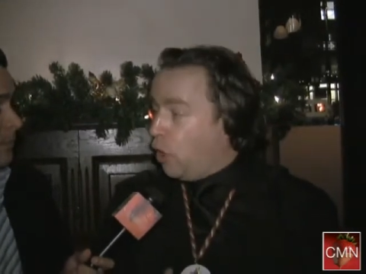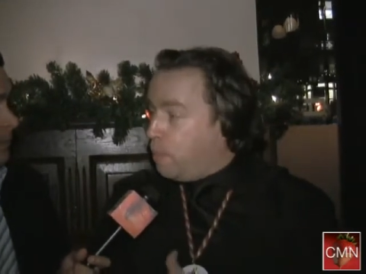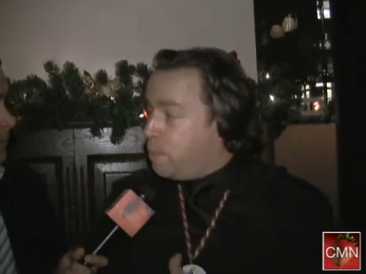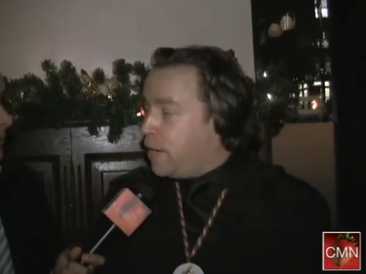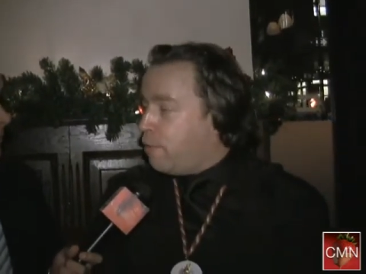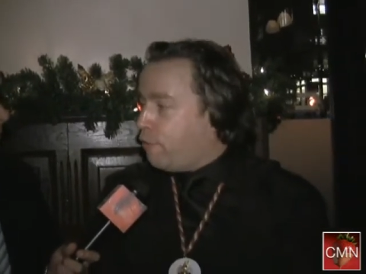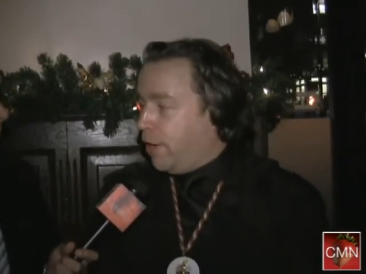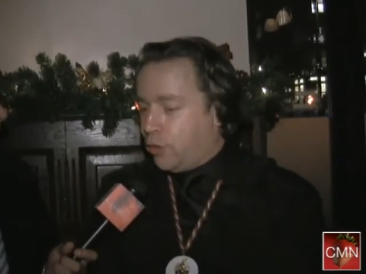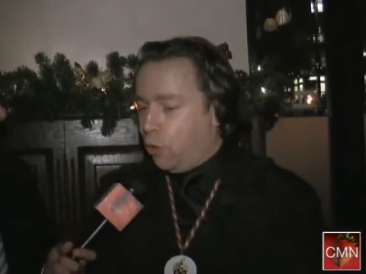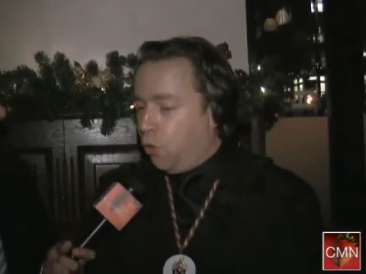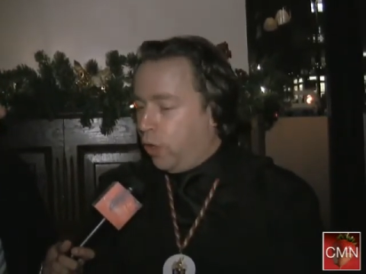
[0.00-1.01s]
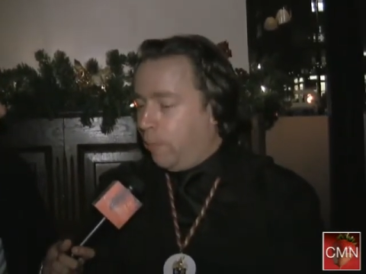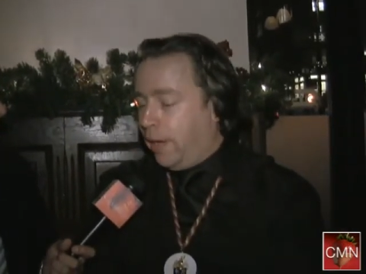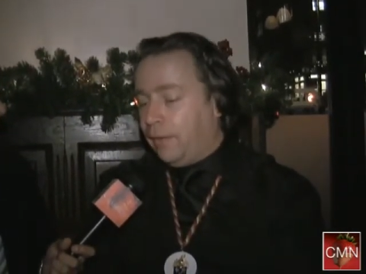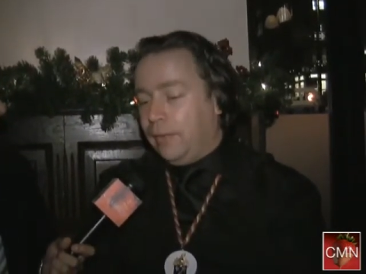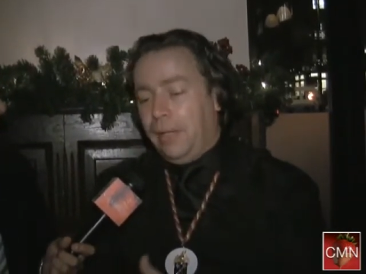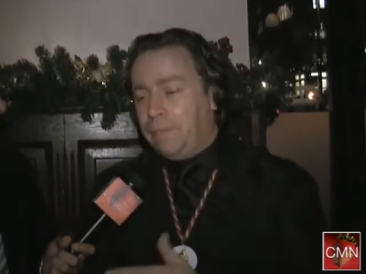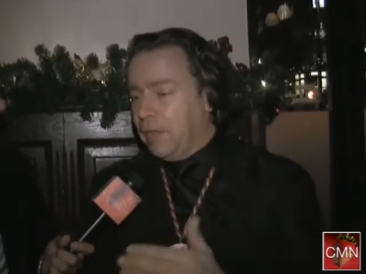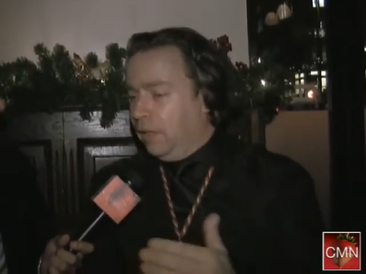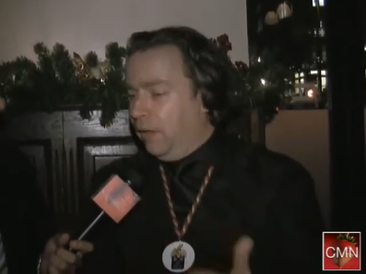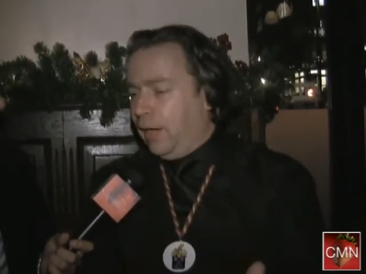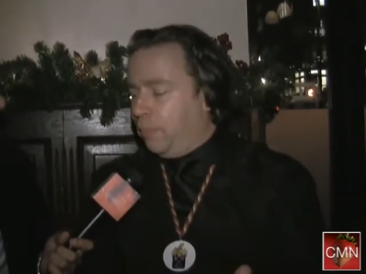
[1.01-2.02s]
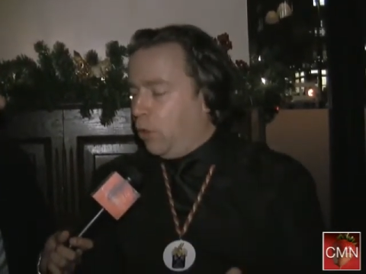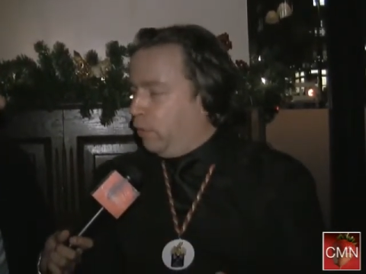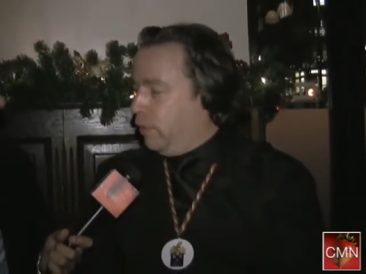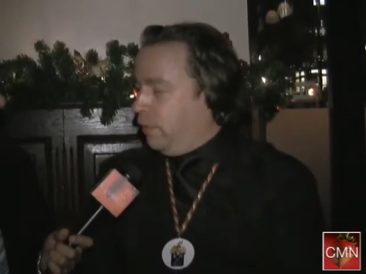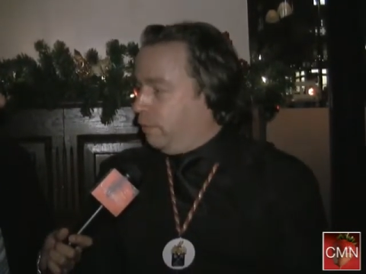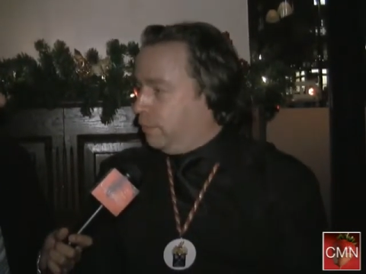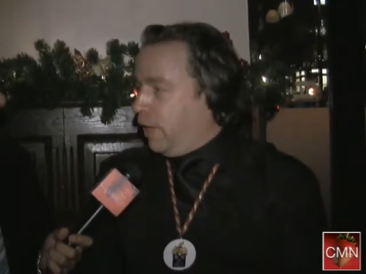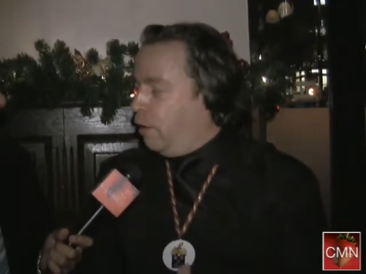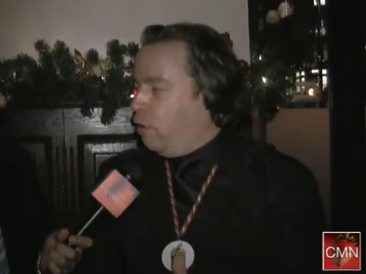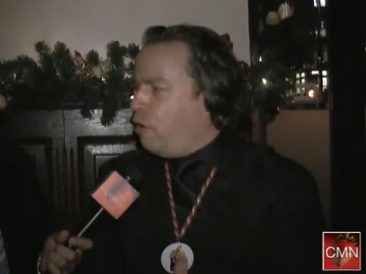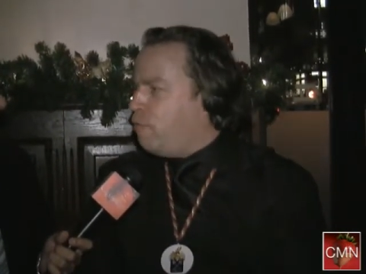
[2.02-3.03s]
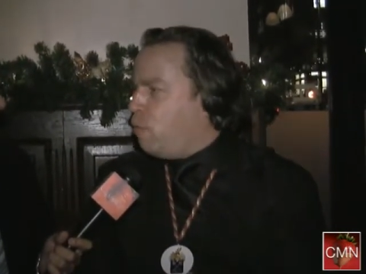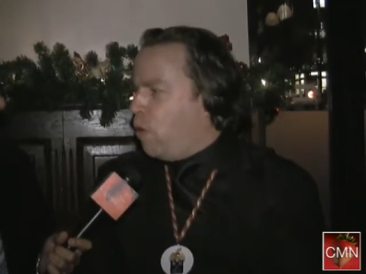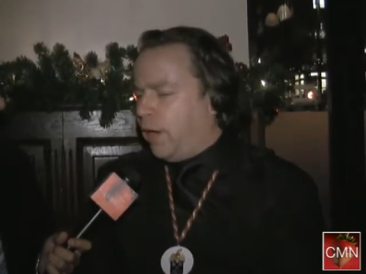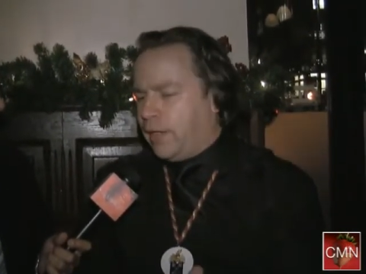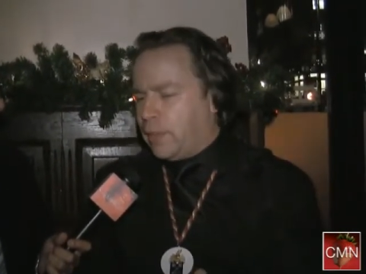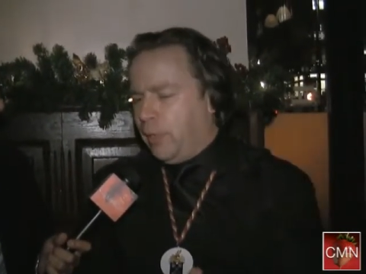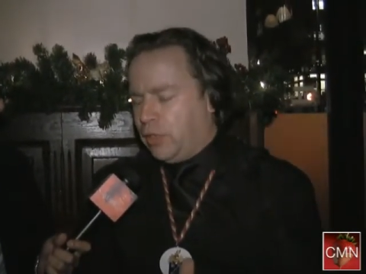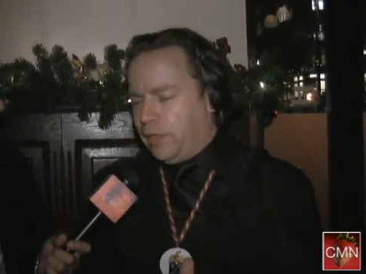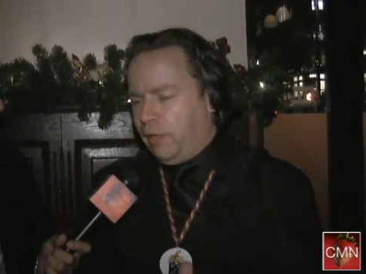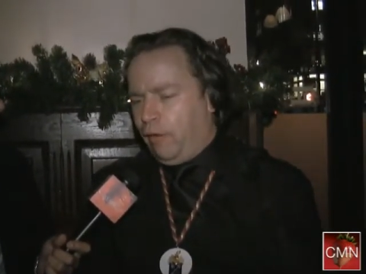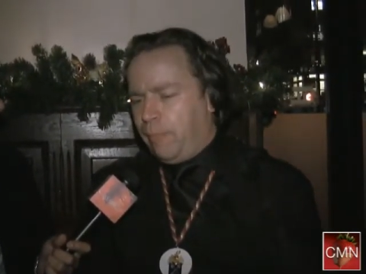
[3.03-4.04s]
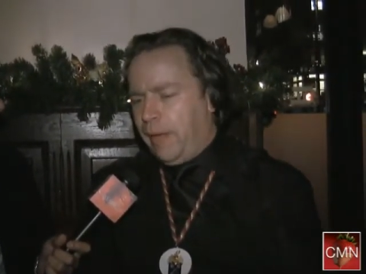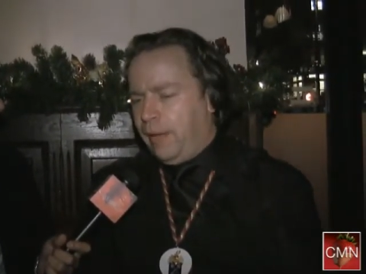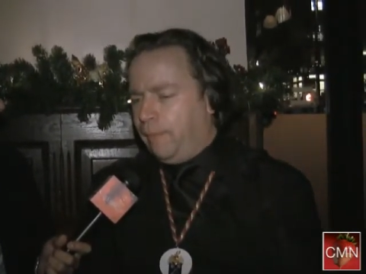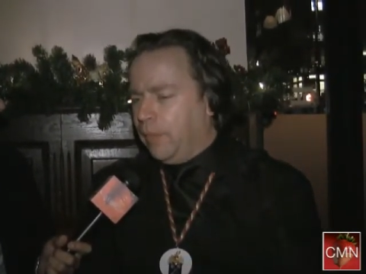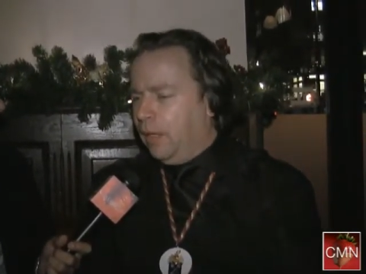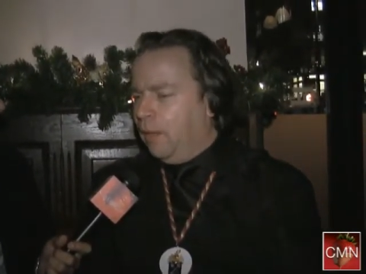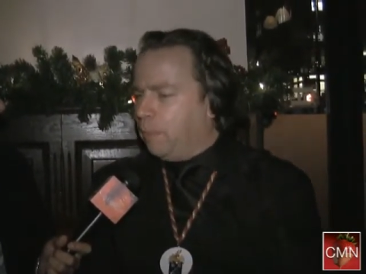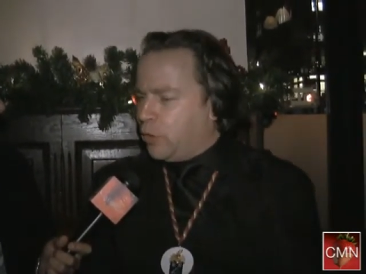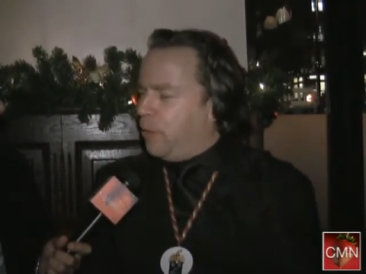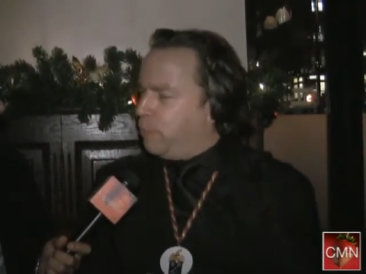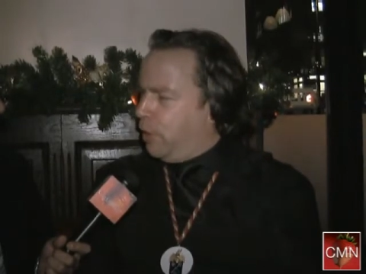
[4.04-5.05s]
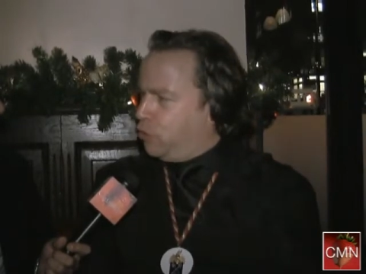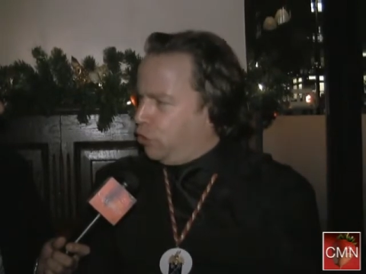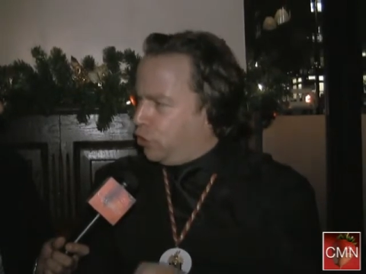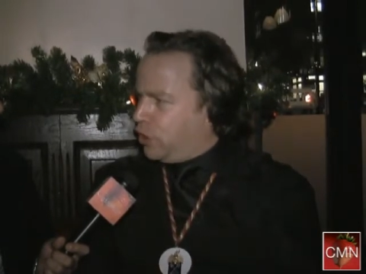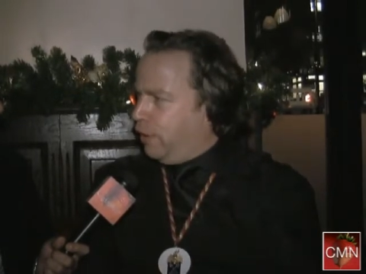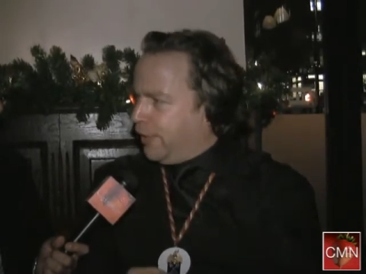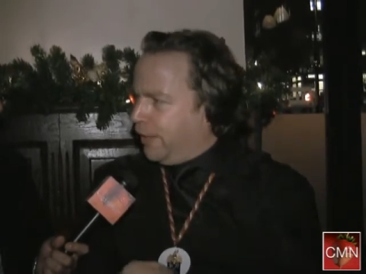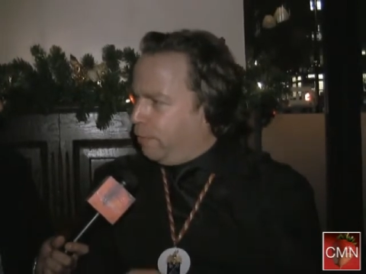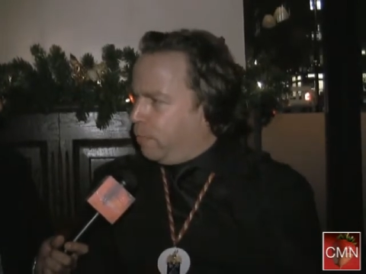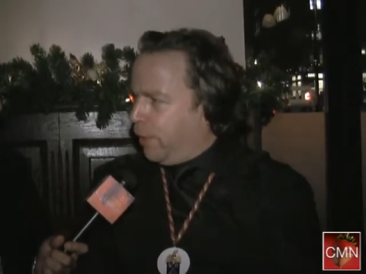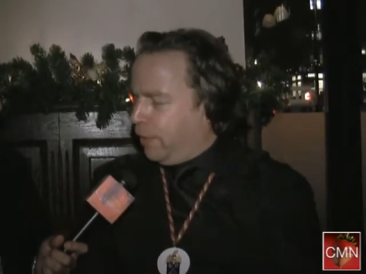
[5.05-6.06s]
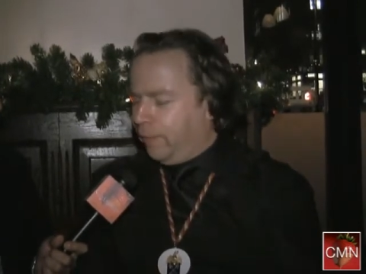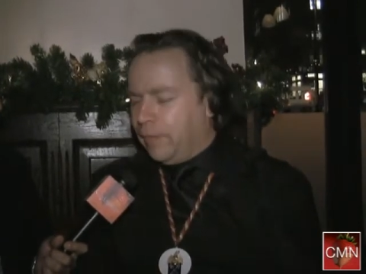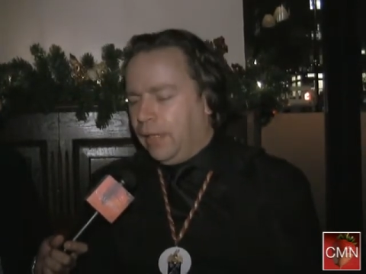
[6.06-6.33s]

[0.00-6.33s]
don't be afraid to order beer. And I'm not, uh, I love wine as much as I love beer, but sometimes you just like to have a beer.